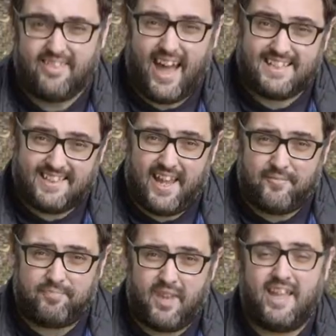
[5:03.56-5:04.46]
That's it.
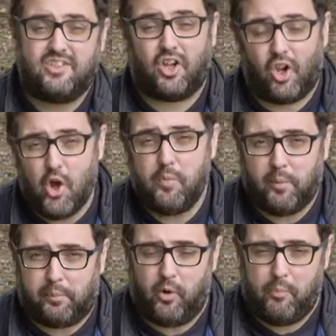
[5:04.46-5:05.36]
It's
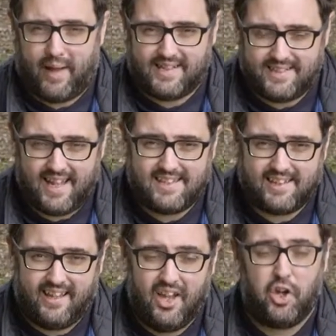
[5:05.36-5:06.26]
global broadband
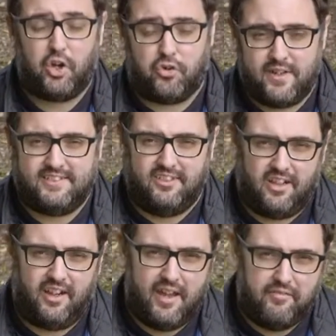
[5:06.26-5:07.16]
data, crystal
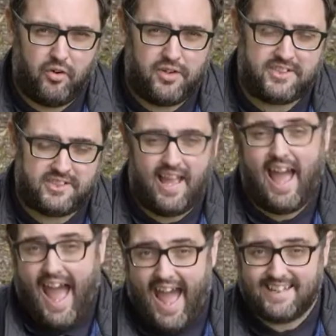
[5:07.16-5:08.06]
clear voice,
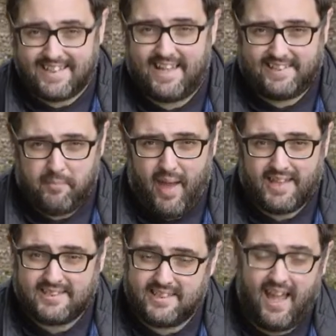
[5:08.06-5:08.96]
and
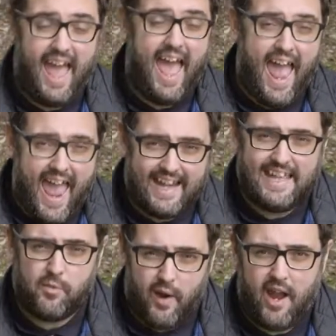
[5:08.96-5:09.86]
SMS
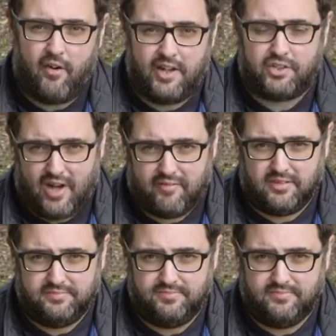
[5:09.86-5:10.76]
anywhere I
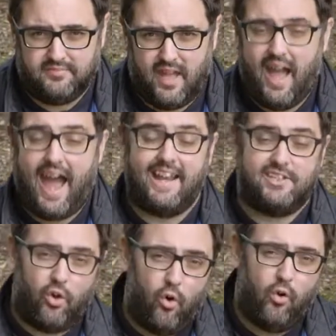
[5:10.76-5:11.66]
travel. And
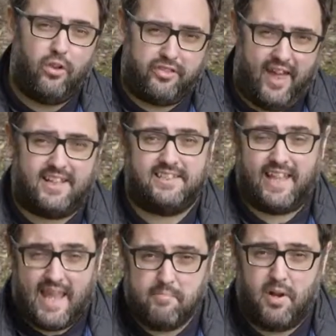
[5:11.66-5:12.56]
it's all thanks
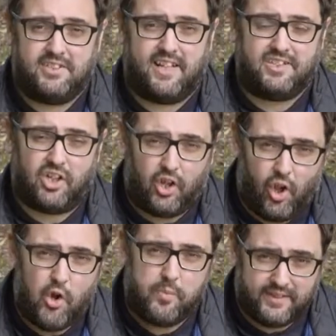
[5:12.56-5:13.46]
to Inmarsat's
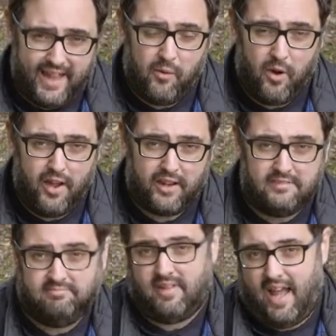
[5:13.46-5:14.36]
global network
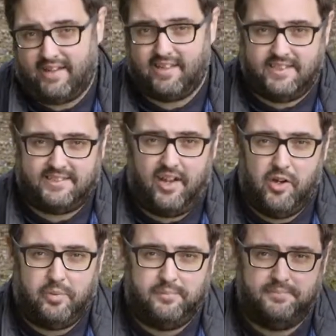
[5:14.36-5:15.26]
and
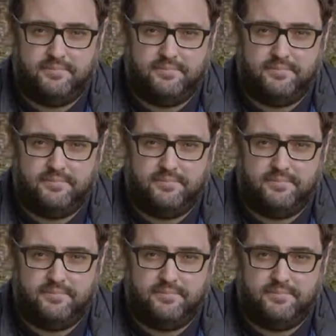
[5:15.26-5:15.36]
IsatHub.